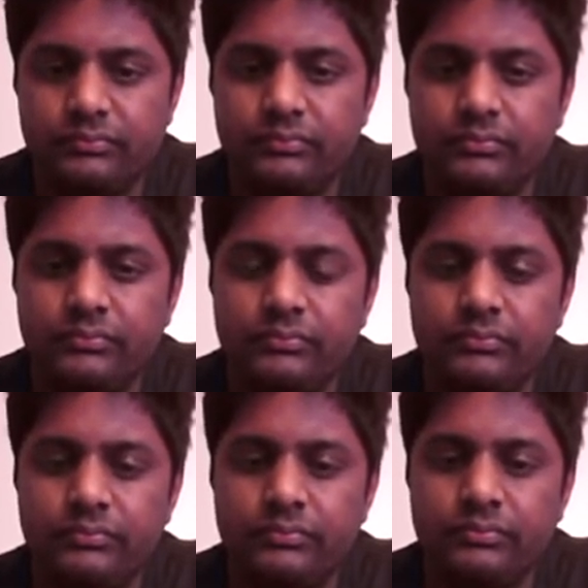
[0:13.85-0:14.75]

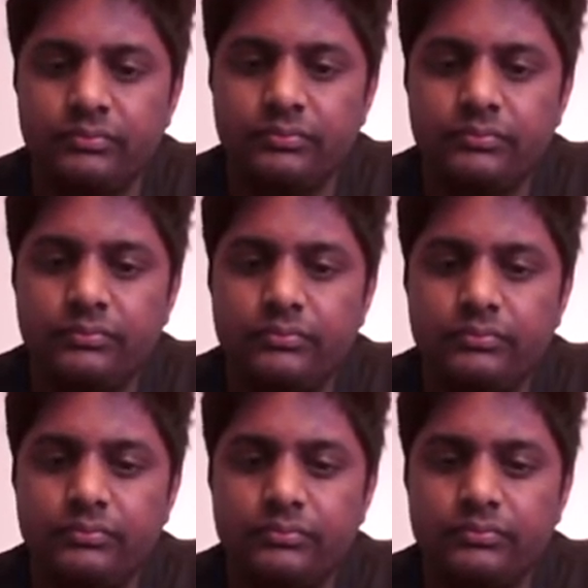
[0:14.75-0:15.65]

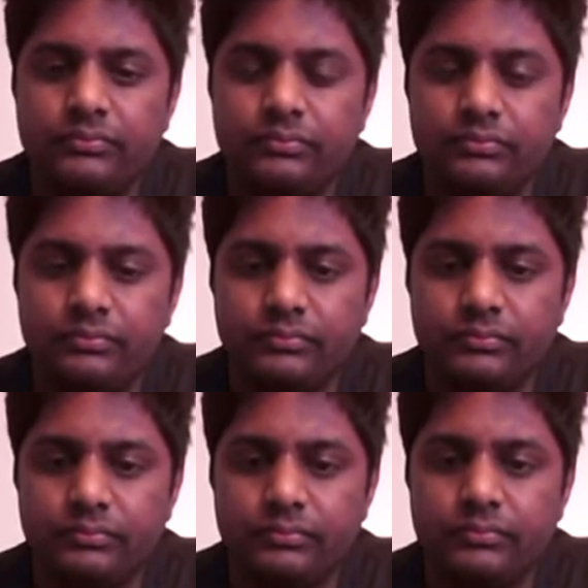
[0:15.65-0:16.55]

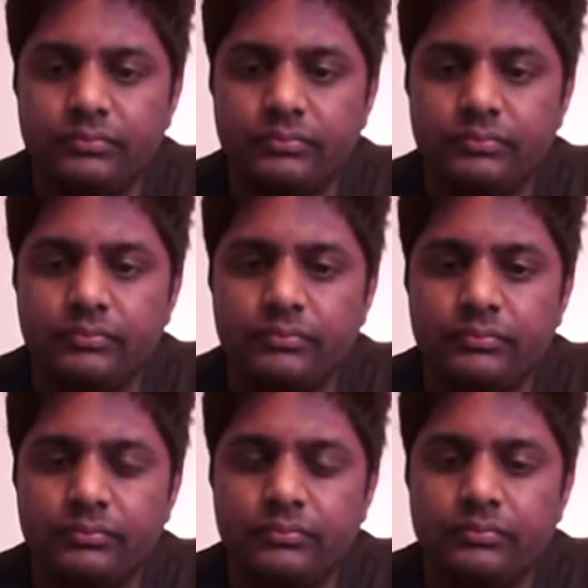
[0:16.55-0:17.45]

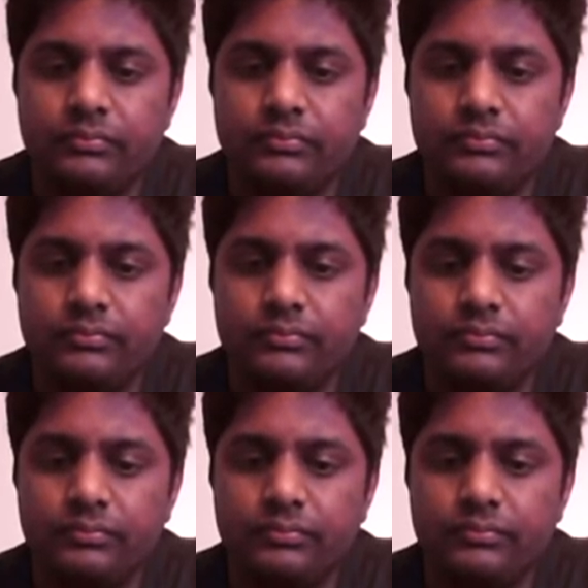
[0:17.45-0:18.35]

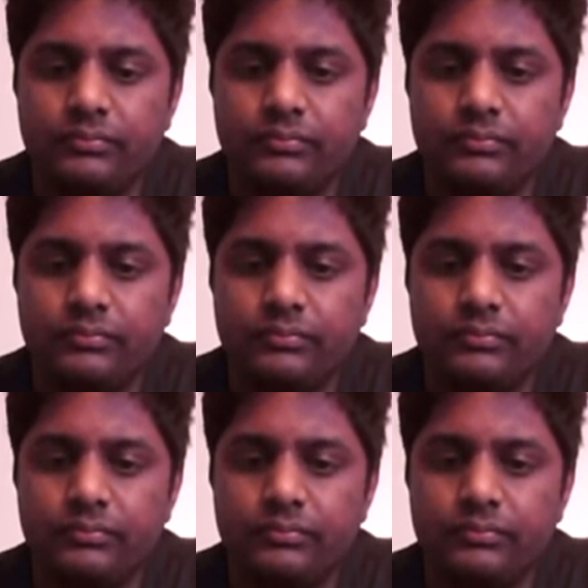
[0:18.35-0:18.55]
[no speech]